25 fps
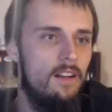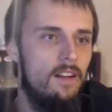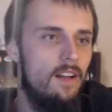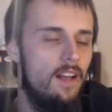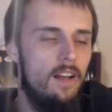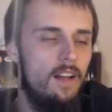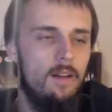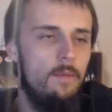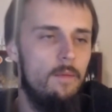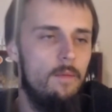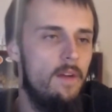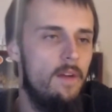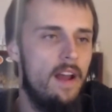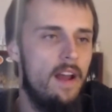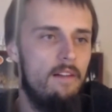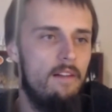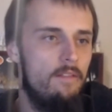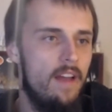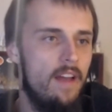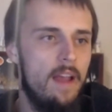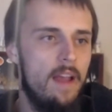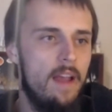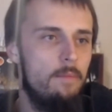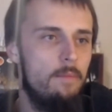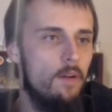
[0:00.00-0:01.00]
I mean, I
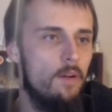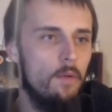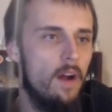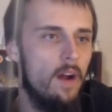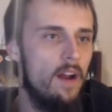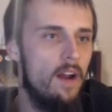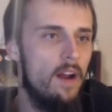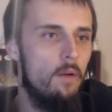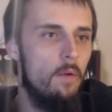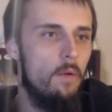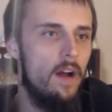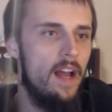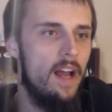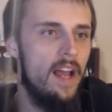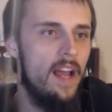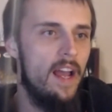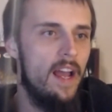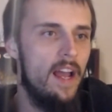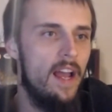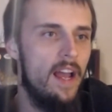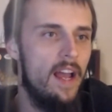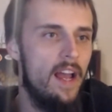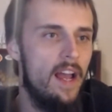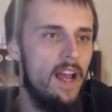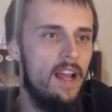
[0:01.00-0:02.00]
vaped it right away,
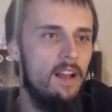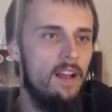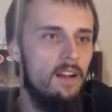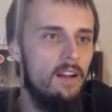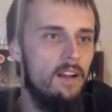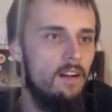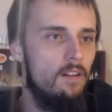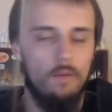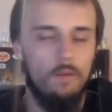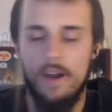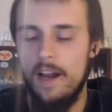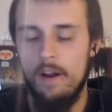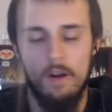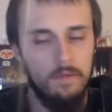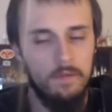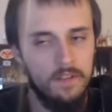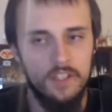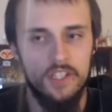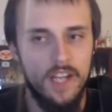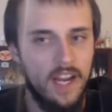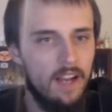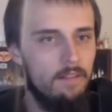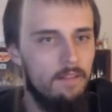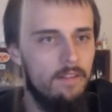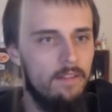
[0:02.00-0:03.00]
right off the
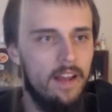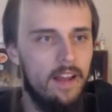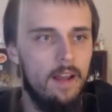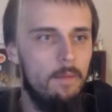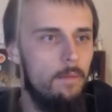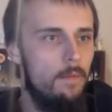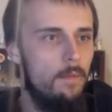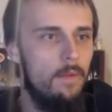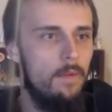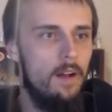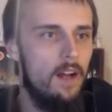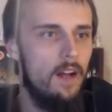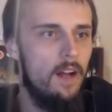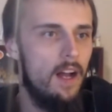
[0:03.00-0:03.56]
shake and vape.